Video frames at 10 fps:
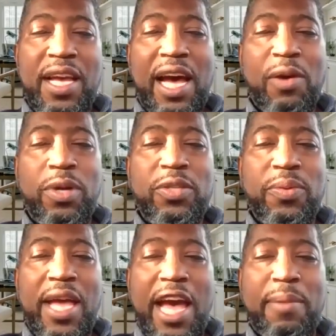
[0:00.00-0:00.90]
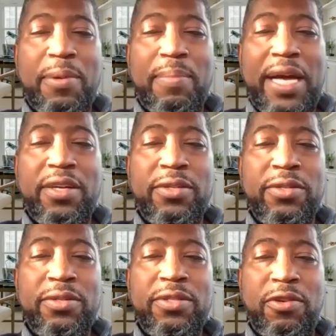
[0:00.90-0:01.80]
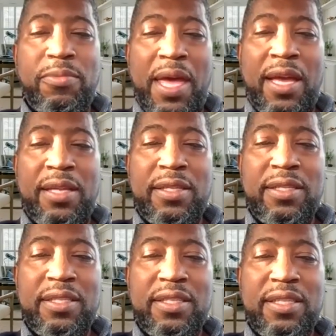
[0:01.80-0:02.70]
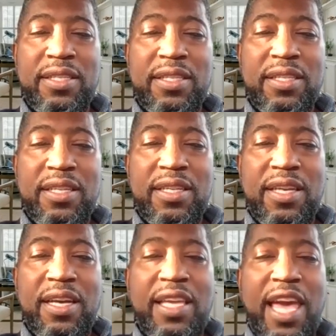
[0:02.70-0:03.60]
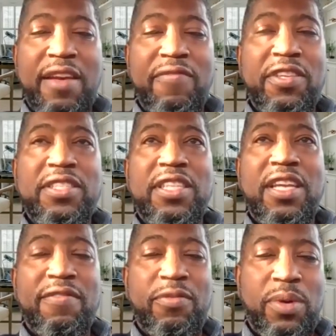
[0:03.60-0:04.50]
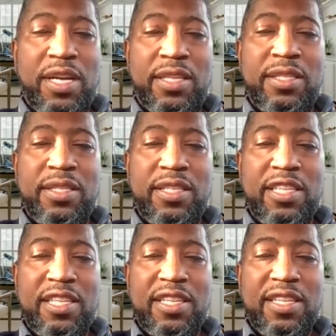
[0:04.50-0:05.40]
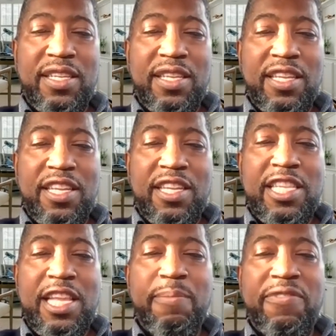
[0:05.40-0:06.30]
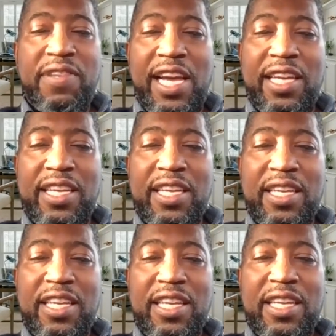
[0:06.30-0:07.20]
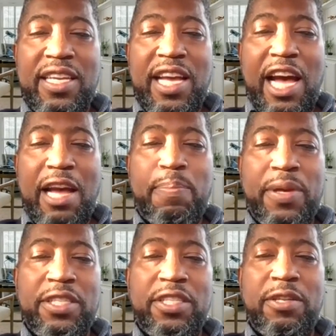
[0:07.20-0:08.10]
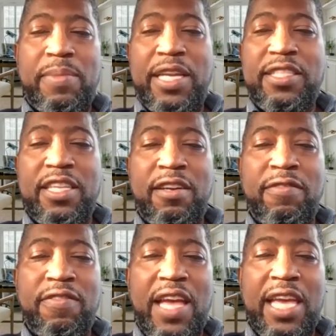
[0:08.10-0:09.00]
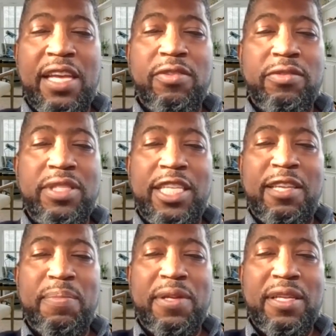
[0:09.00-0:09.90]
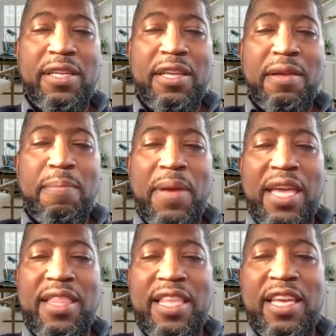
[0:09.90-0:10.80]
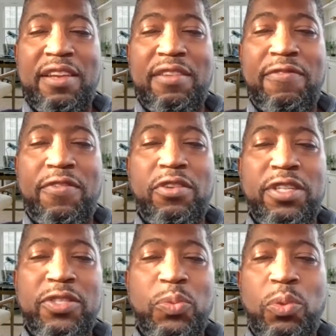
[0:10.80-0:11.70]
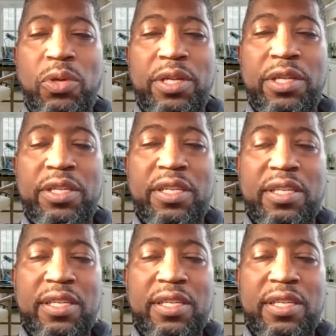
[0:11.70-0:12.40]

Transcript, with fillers: I want to inhabit my own domain, a canvas of one. Nymph like, I picture myself ankle deep, bathing in forest water,